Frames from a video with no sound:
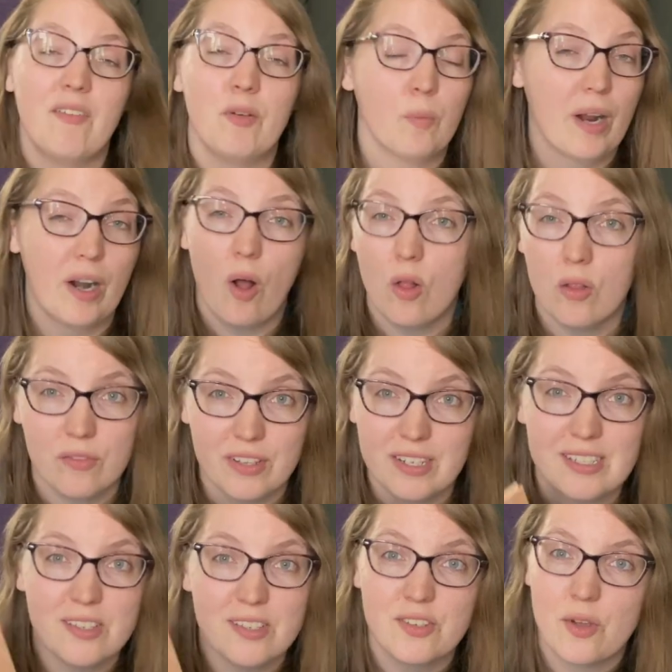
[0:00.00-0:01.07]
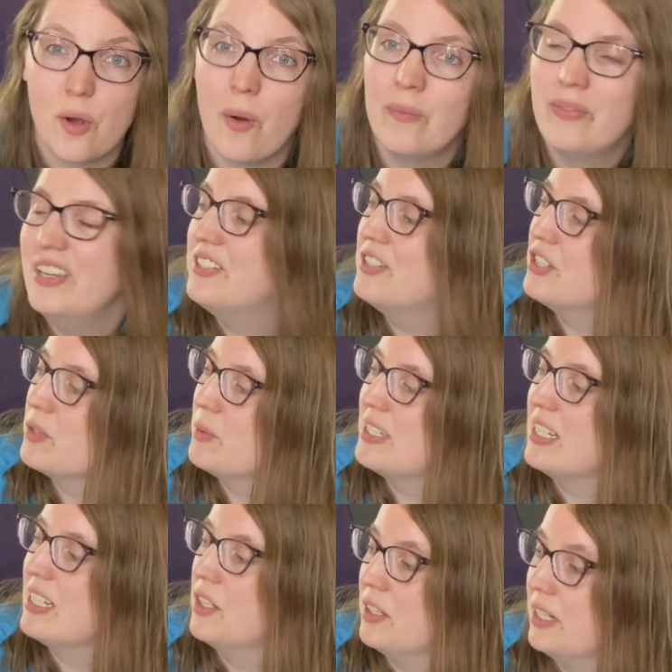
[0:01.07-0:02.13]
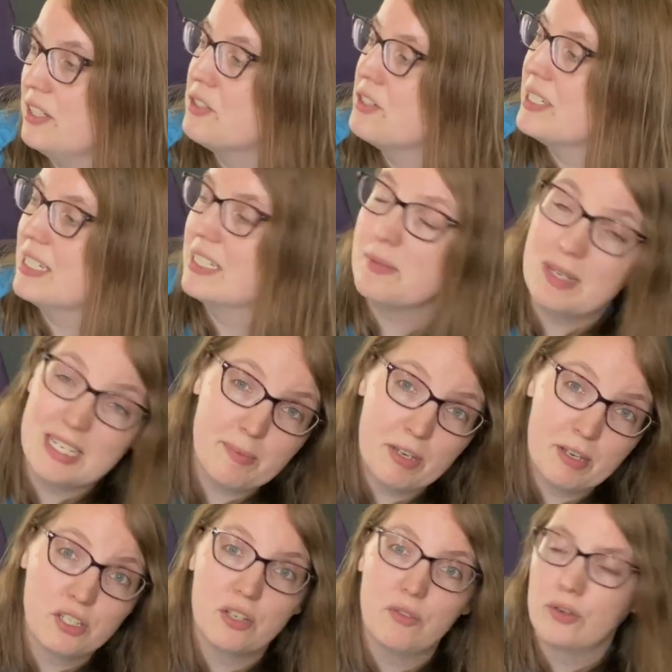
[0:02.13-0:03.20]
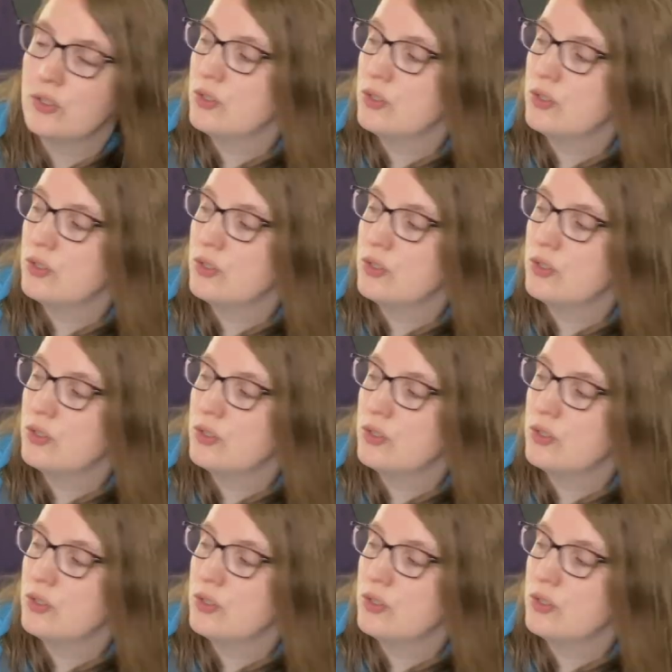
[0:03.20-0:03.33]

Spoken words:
I haven't read all of these, so these are just ones that look interesting to me, especially for